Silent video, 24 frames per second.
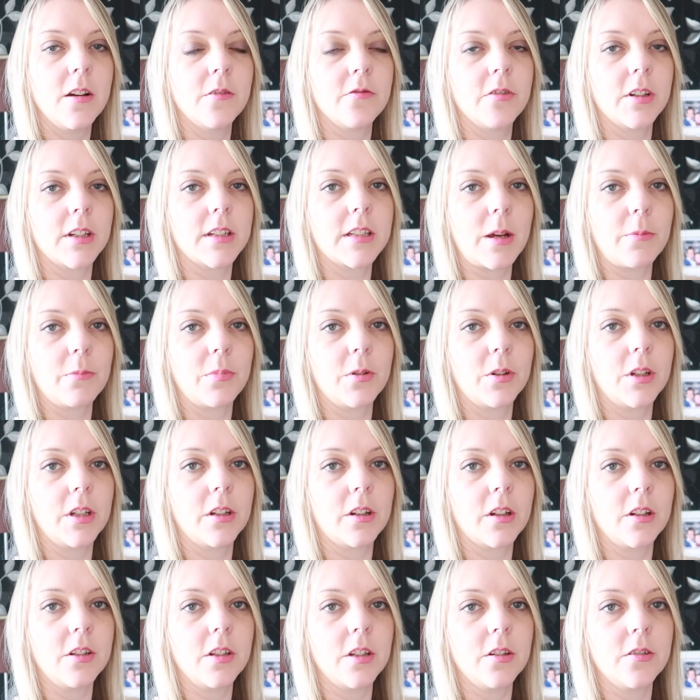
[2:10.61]
For example, you
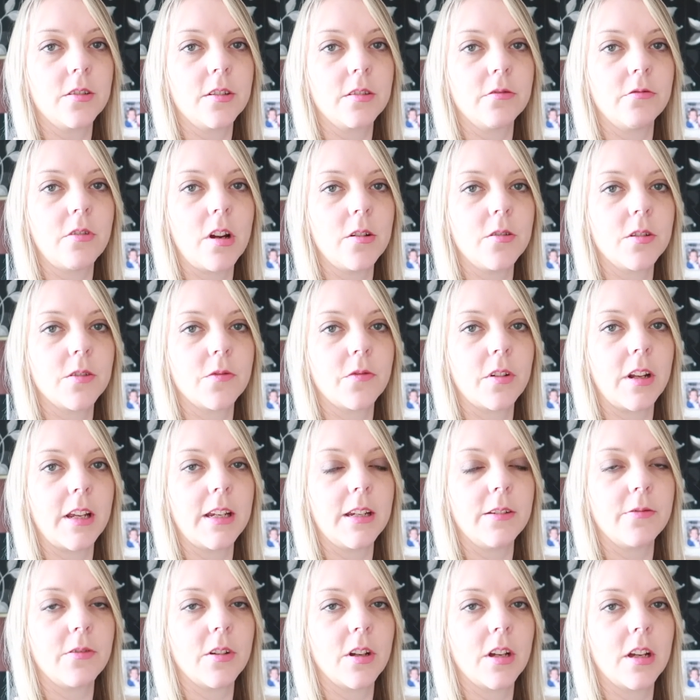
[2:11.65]
can use the rose
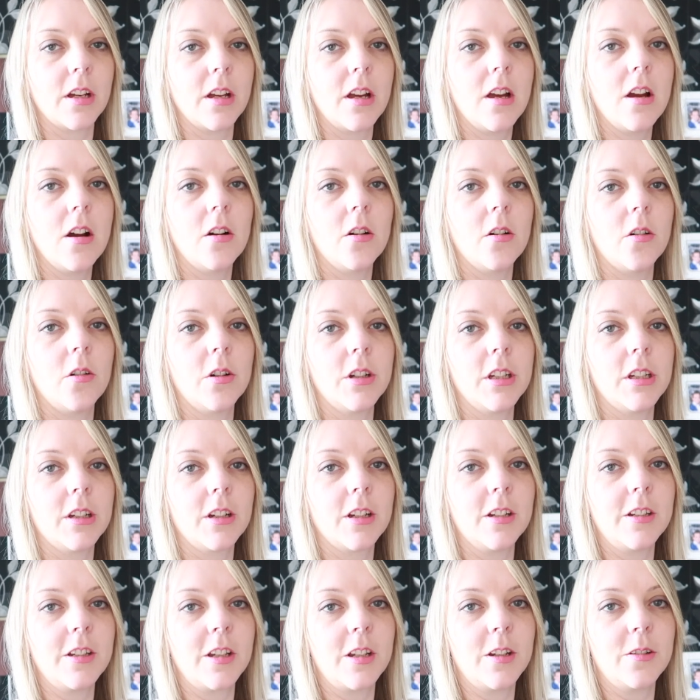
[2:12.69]
flavour or you
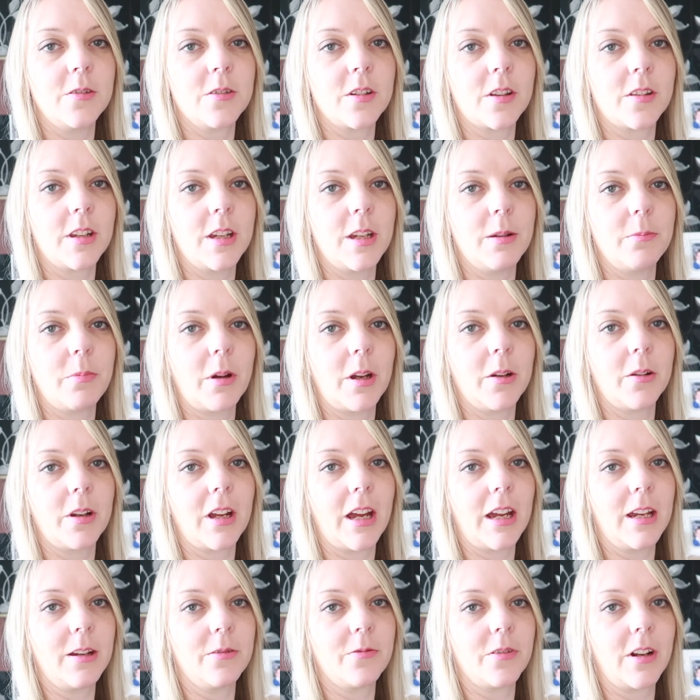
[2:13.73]
can use the
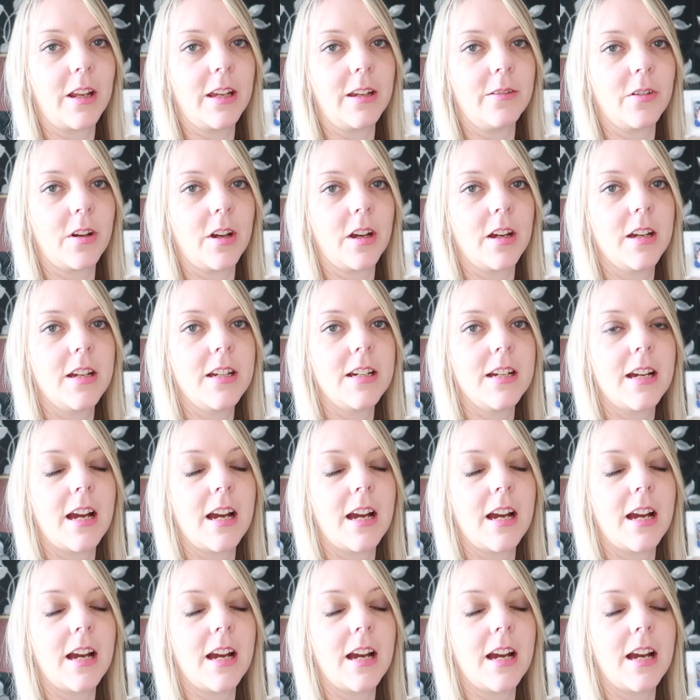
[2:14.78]
bouquet flavour,